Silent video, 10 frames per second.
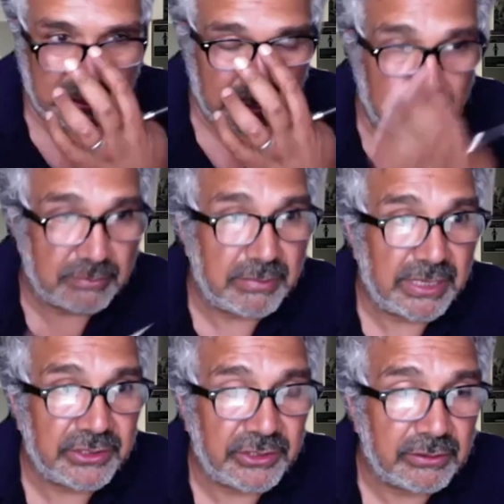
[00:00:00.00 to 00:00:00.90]

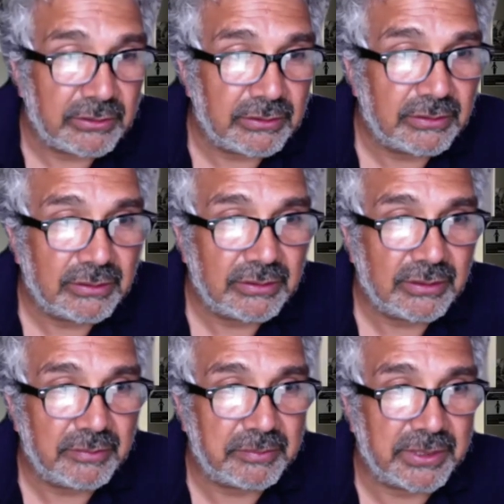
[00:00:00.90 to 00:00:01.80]
menu,
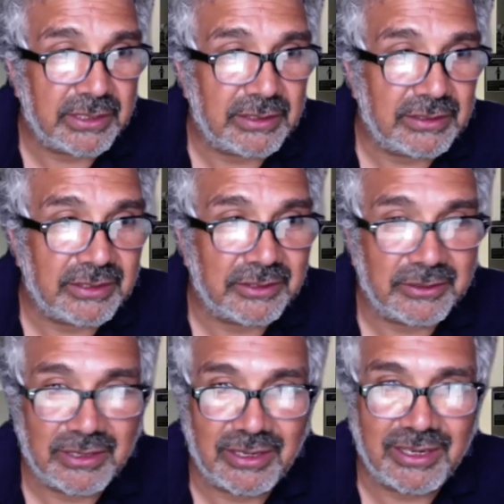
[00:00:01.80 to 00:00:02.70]
but you know,
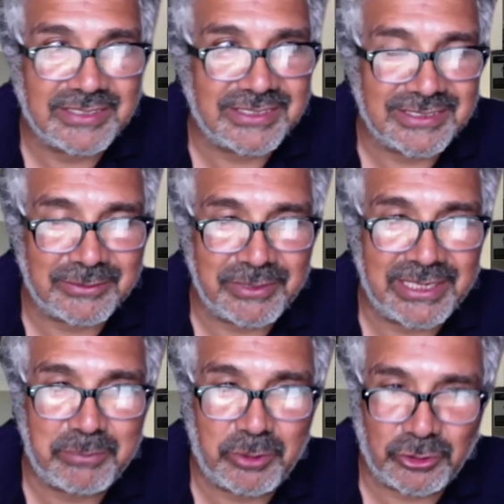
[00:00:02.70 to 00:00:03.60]
unless it's a
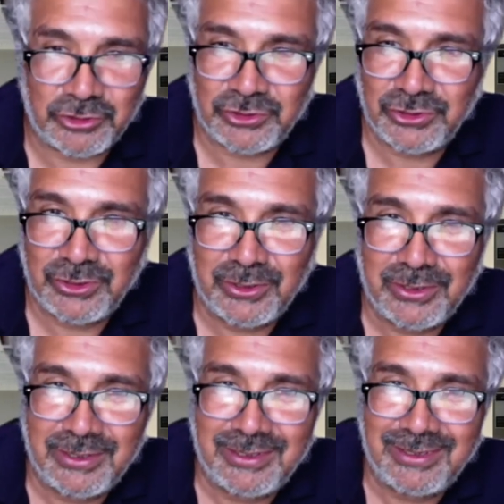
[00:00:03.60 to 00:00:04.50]
really posh
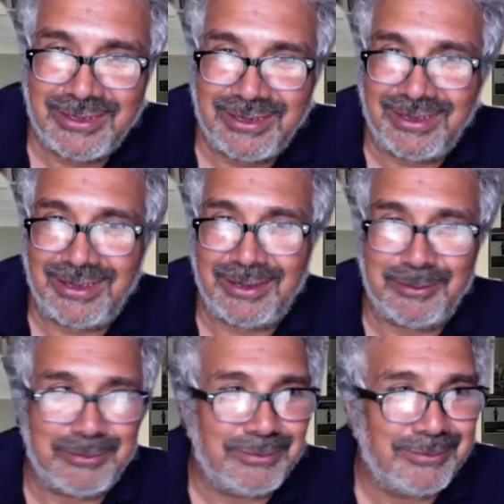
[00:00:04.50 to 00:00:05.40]

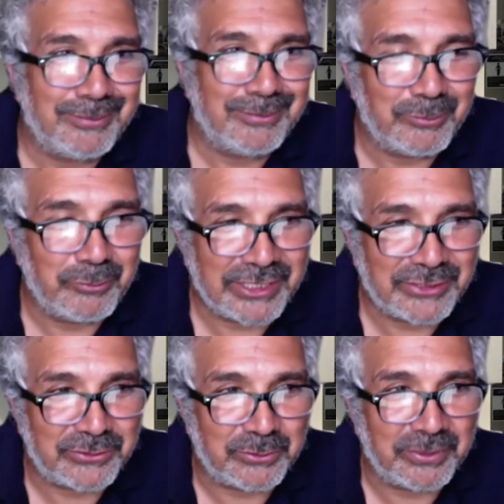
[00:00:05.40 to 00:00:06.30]
um,
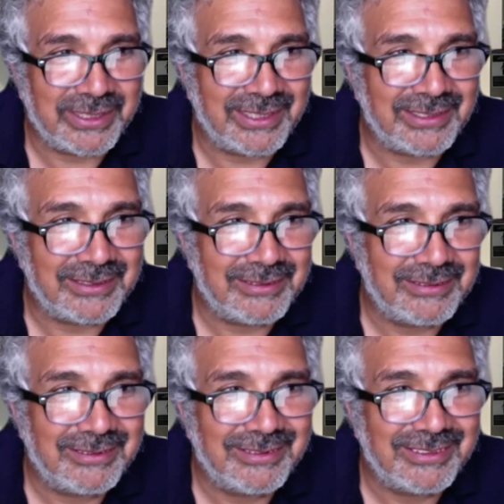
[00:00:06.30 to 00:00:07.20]
restaurant where they
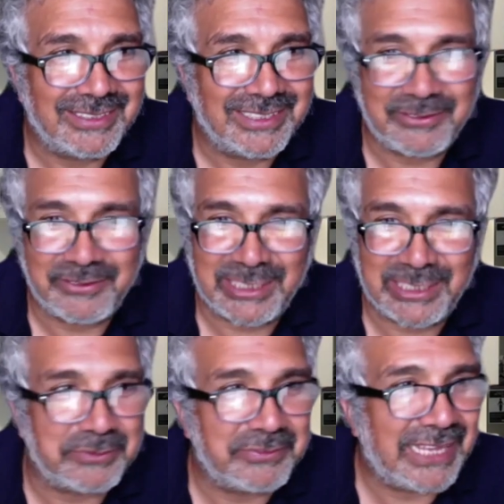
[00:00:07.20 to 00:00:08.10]
give you
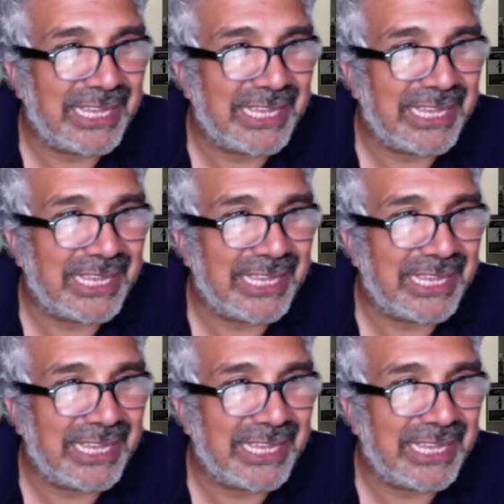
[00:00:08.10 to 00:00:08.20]
edible flowers.